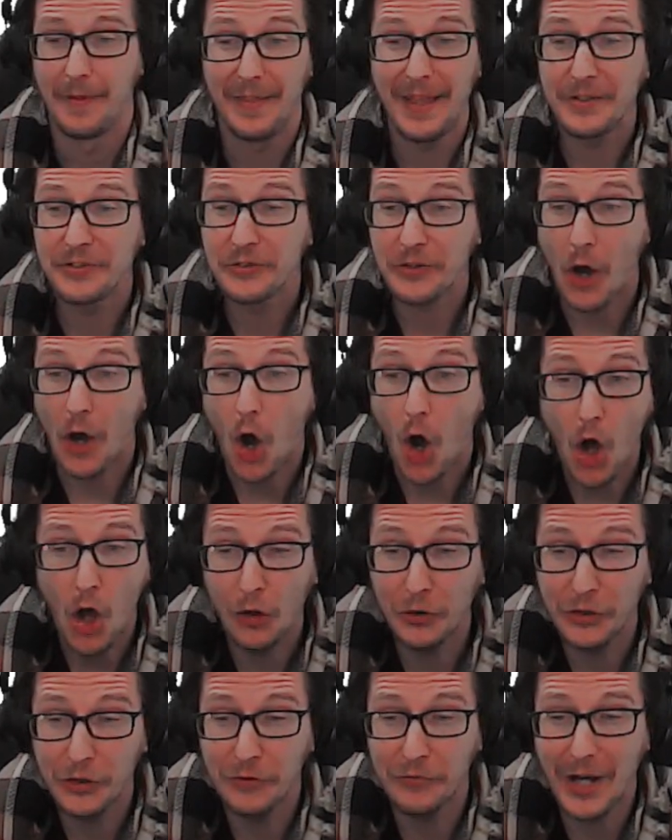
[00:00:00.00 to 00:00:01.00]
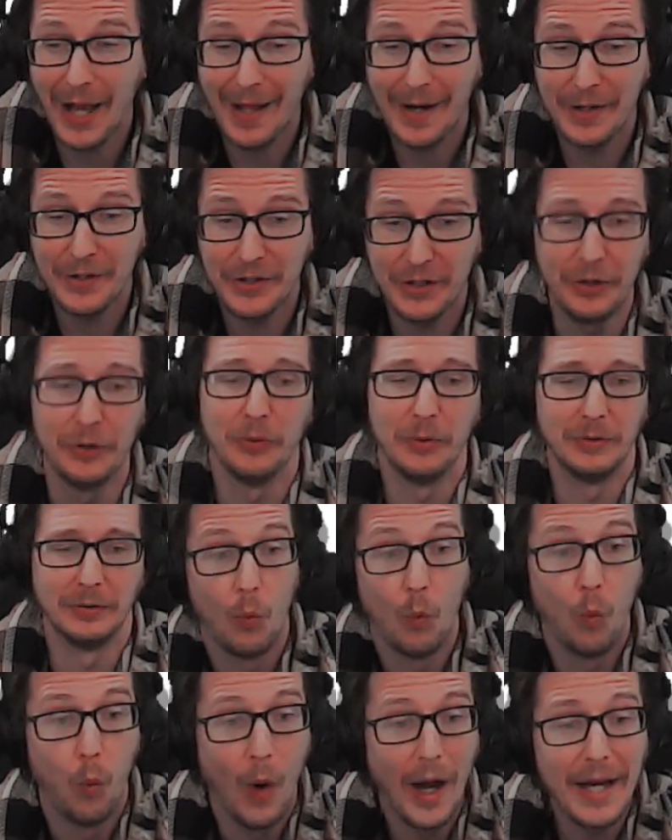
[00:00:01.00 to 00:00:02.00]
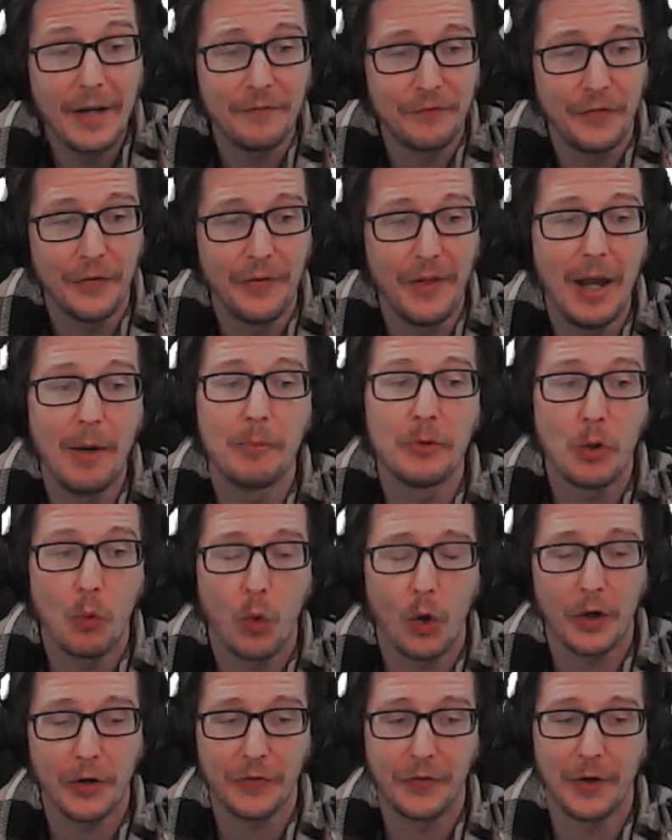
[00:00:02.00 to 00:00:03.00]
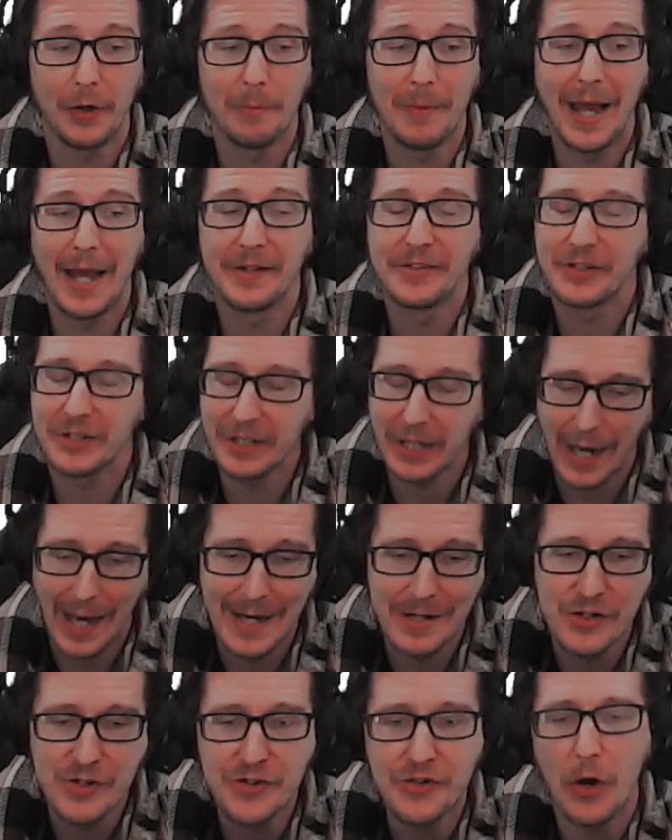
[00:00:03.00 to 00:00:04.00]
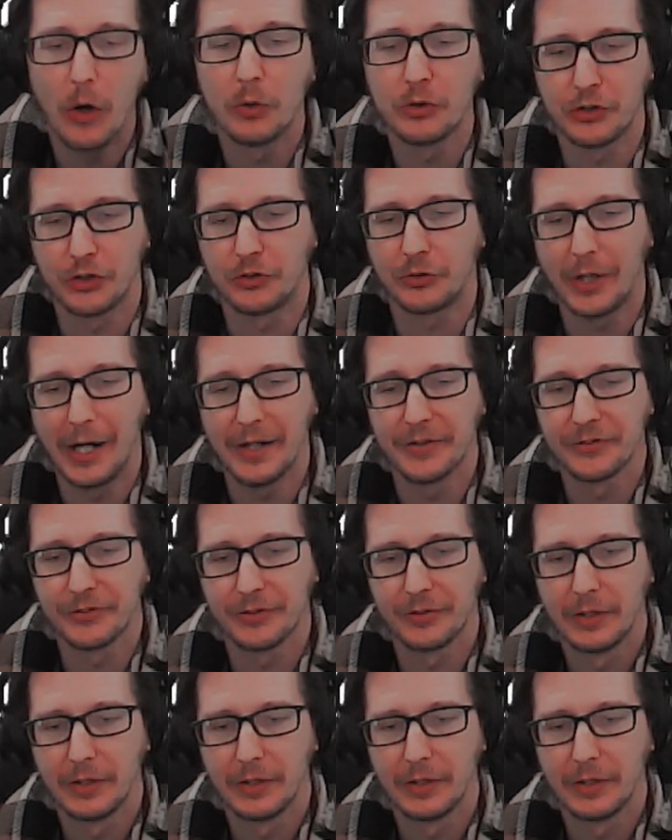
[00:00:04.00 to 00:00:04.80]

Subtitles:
That's all you've got to do. Wait for them to work their magic and don't stress.